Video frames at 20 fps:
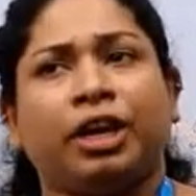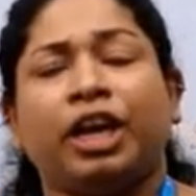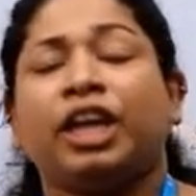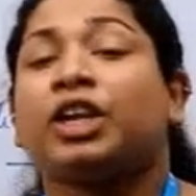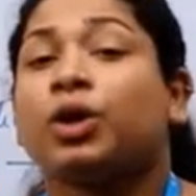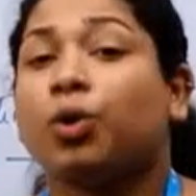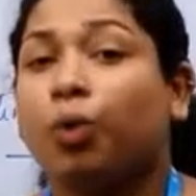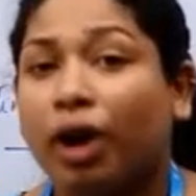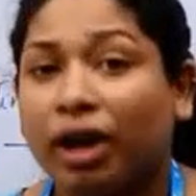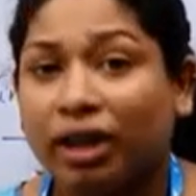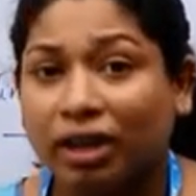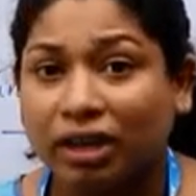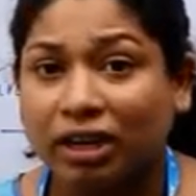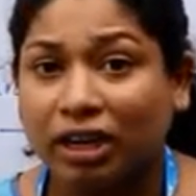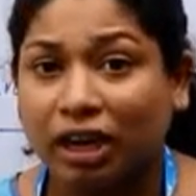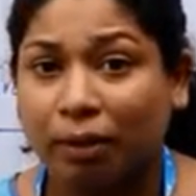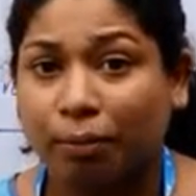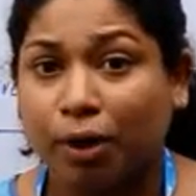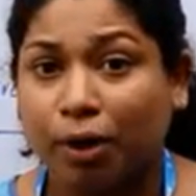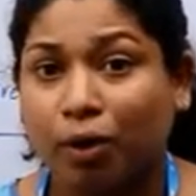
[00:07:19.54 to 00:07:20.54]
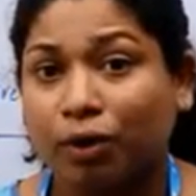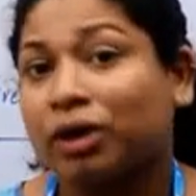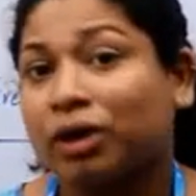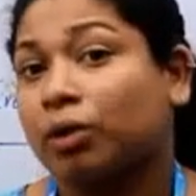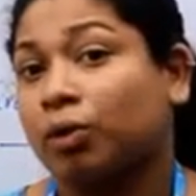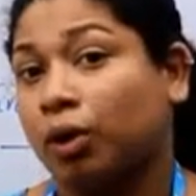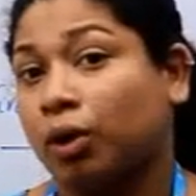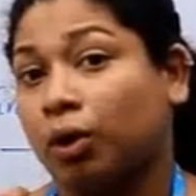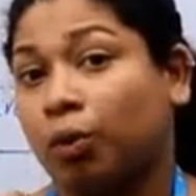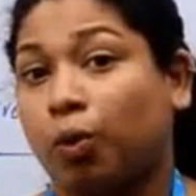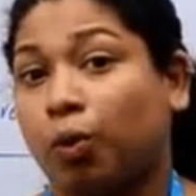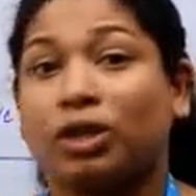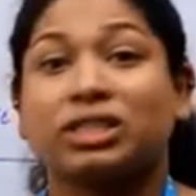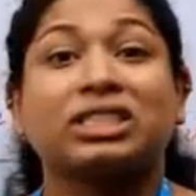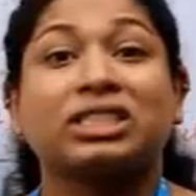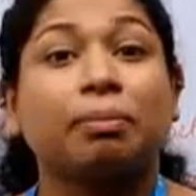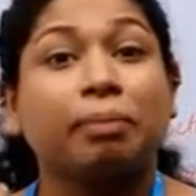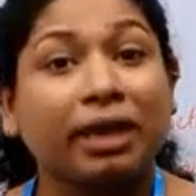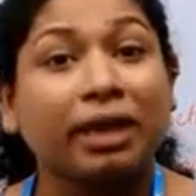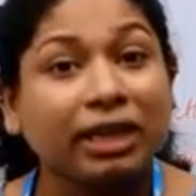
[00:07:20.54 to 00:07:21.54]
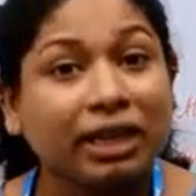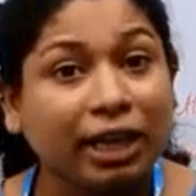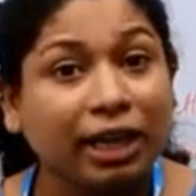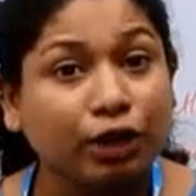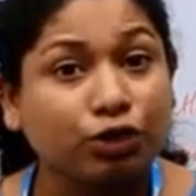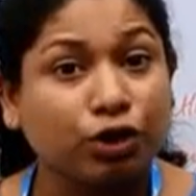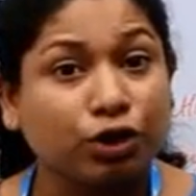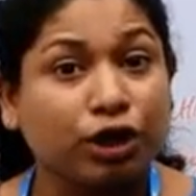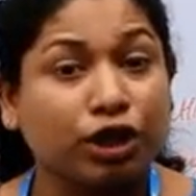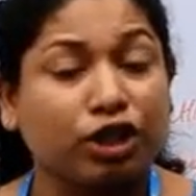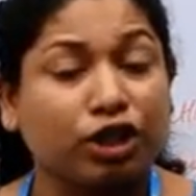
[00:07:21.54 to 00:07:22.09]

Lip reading: inquire about was the medication